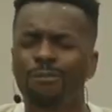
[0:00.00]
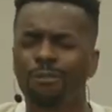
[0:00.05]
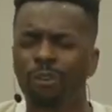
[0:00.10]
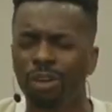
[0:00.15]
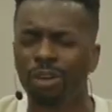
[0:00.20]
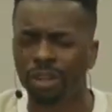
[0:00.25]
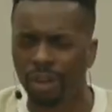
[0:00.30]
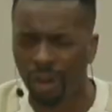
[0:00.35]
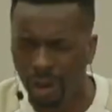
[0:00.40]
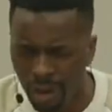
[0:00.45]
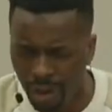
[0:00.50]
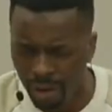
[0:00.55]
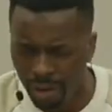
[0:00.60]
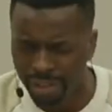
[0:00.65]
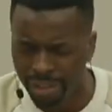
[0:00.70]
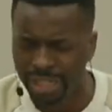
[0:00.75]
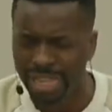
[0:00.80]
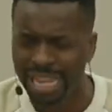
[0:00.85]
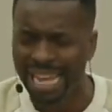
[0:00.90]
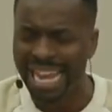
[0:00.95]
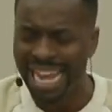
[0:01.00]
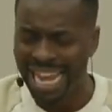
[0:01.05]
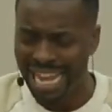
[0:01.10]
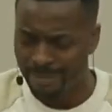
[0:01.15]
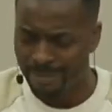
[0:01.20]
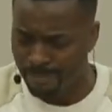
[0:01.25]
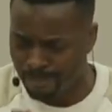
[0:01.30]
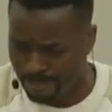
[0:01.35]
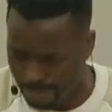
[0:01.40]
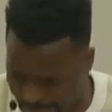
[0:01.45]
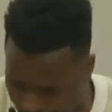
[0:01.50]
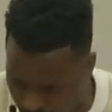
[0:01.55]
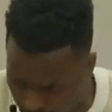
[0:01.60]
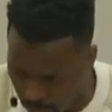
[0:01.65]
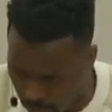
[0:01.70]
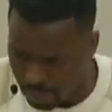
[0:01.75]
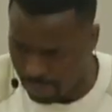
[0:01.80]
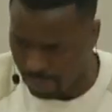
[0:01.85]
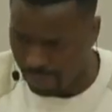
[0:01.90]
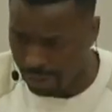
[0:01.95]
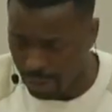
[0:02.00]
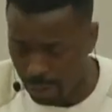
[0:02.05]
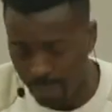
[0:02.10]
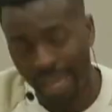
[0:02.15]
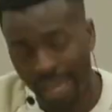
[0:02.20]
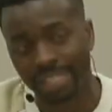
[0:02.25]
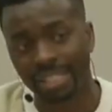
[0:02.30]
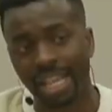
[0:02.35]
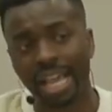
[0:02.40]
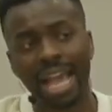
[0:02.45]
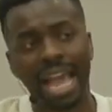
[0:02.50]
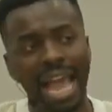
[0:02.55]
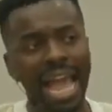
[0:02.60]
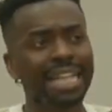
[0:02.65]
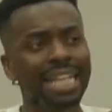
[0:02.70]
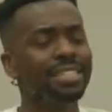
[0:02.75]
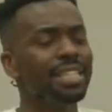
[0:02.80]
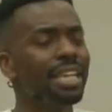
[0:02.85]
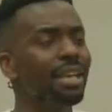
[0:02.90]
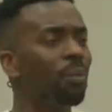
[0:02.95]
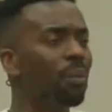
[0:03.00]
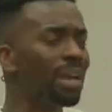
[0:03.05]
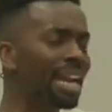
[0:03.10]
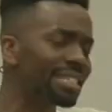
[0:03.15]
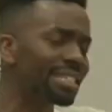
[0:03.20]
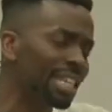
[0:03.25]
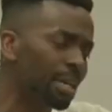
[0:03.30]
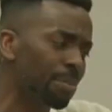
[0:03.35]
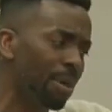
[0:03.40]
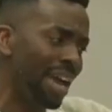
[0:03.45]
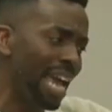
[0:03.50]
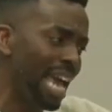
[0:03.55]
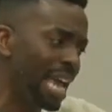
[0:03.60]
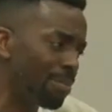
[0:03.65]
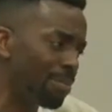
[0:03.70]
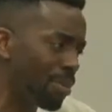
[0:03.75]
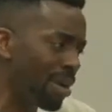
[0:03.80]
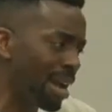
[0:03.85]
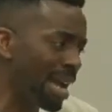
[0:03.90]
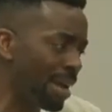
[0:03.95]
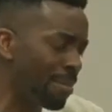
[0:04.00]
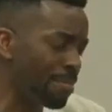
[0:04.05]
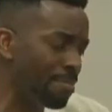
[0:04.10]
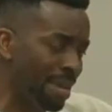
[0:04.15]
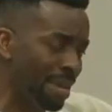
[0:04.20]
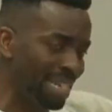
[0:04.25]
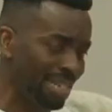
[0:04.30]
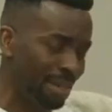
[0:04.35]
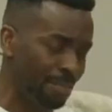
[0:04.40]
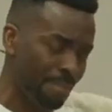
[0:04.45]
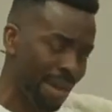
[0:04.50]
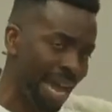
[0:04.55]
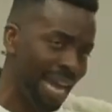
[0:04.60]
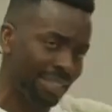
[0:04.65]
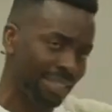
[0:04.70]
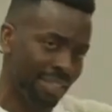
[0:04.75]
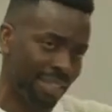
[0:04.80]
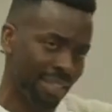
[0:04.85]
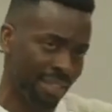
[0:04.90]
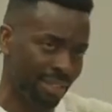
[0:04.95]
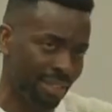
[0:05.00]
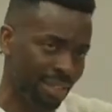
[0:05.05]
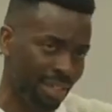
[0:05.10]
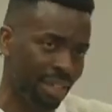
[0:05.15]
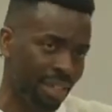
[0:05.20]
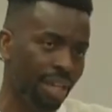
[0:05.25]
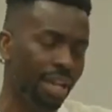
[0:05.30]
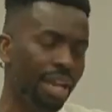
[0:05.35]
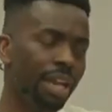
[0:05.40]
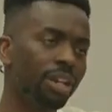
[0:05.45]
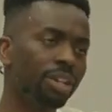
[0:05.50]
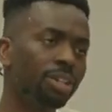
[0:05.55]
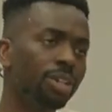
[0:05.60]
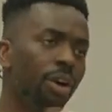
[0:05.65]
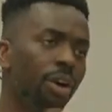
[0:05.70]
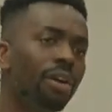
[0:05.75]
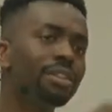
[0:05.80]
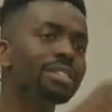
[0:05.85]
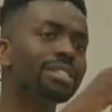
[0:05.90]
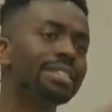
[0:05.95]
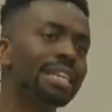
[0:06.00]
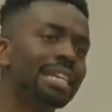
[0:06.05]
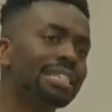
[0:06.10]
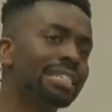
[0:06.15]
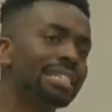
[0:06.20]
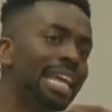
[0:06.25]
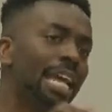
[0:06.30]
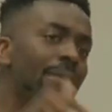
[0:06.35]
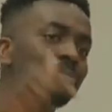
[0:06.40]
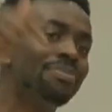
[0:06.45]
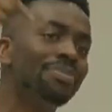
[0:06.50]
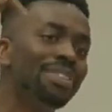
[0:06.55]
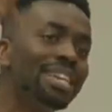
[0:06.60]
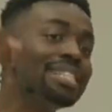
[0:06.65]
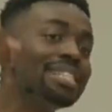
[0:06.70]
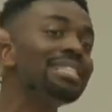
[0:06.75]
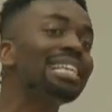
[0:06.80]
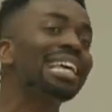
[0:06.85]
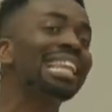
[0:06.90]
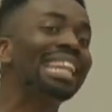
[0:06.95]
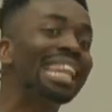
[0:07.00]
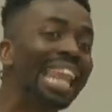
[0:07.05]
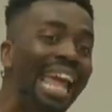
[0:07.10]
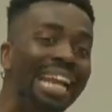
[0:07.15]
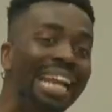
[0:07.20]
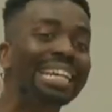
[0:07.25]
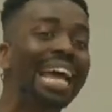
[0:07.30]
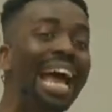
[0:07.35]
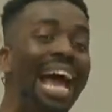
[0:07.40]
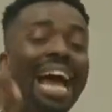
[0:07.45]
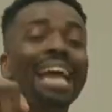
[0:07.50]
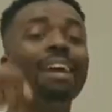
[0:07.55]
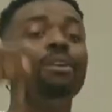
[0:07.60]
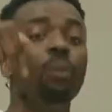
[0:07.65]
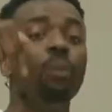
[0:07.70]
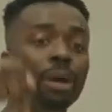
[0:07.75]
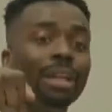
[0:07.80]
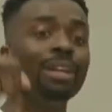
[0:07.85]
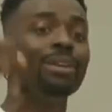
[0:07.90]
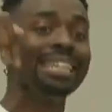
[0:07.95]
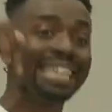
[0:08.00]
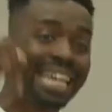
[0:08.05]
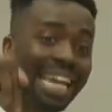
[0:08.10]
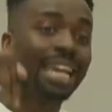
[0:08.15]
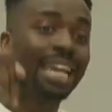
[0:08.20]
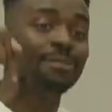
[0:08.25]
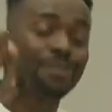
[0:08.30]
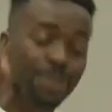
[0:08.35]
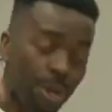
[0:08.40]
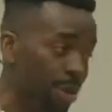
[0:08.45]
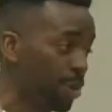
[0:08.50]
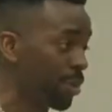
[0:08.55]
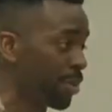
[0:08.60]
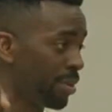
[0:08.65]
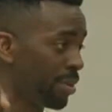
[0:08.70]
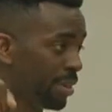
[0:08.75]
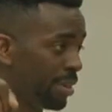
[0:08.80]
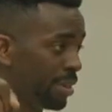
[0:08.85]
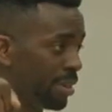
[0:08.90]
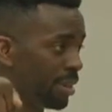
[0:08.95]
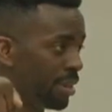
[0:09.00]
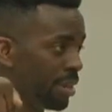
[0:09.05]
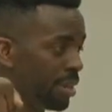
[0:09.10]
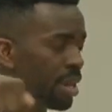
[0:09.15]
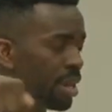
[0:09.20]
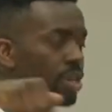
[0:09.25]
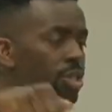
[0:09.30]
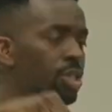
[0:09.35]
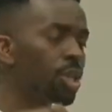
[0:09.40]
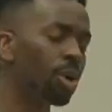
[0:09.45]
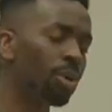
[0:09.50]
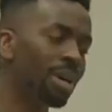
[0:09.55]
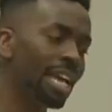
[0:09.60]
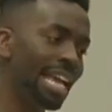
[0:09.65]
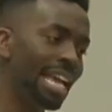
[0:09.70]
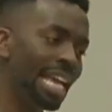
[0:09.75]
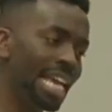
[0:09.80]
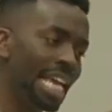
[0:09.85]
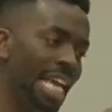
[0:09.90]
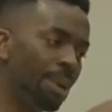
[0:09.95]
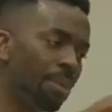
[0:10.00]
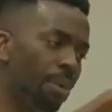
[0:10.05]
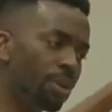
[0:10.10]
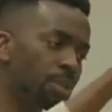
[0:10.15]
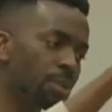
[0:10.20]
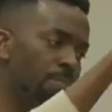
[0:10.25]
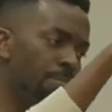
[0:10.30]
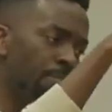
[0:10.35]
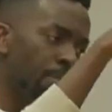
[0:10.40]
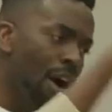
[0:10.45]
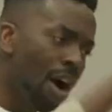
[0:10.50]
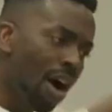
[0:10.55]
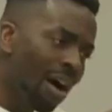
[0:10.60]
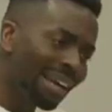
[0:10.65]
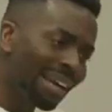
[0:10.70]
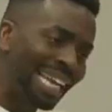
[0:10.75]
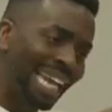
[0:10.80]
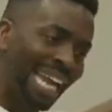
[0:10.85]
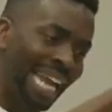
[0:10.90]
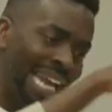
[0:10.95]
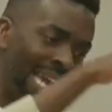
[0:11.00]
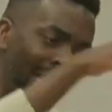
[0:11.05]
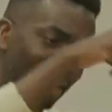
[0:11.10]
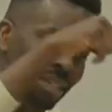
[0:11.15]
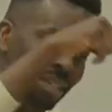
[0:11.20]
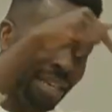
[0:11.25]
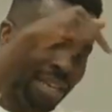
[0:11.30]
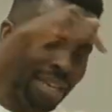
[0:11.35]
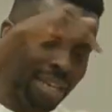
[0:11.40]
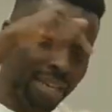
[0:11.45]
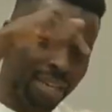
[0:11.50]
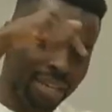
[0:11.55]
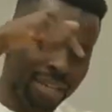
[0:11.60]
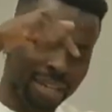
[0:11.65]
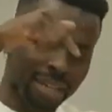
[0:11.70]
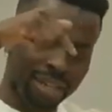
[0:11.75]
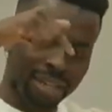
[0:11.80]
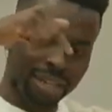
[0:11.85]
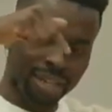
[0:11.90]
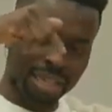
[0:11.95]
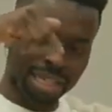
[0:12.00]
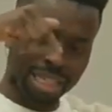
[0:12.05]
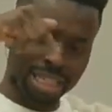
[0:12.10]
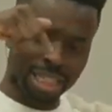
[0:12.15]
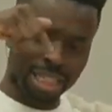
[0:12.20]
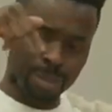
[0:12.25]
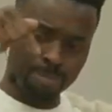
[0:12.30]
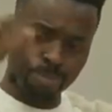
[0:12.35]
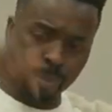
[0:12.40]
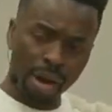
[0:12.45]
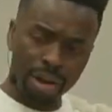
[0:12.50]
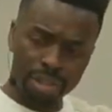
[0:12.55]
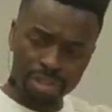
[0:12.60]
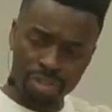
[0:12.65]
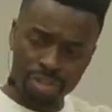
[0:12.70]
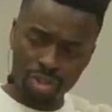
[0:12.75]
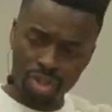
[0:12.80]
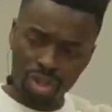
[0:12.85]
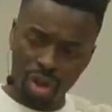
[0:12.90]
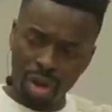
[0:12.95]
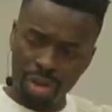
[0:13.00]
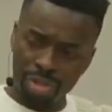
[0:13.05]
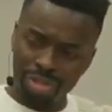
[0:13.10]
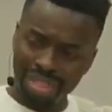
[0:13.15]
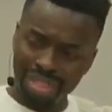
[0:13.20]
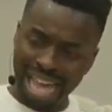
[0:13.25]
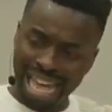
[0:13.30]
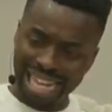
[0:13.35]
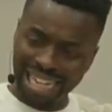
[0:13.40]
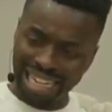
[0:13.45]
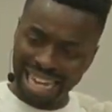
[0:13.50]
for God. He built this space. And see, when I said about Abraham being a pattern, God said to him, this is the land I will give you. So he was marking spots on that